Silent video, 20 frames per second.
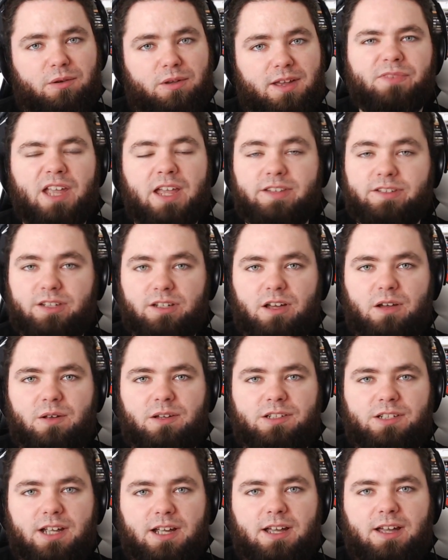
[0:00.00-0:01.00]
that is to go
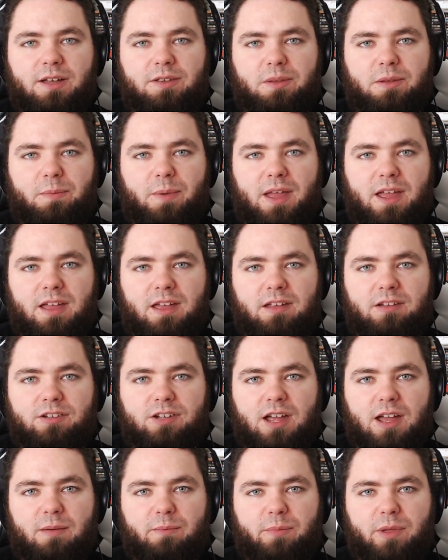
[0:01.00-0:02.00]
and check out the page
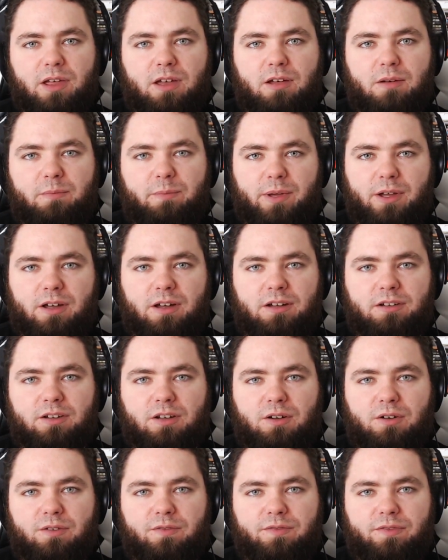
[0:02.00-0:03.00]
and become part
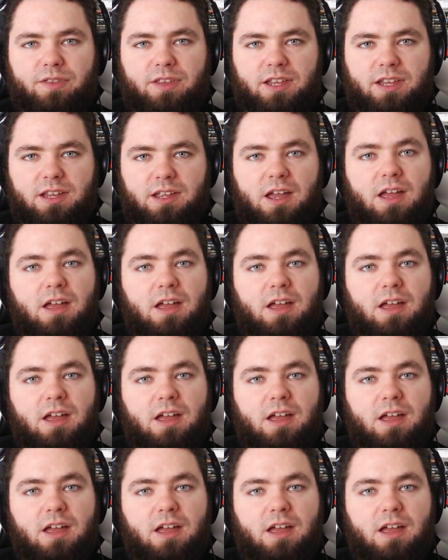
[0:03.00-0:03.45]
of the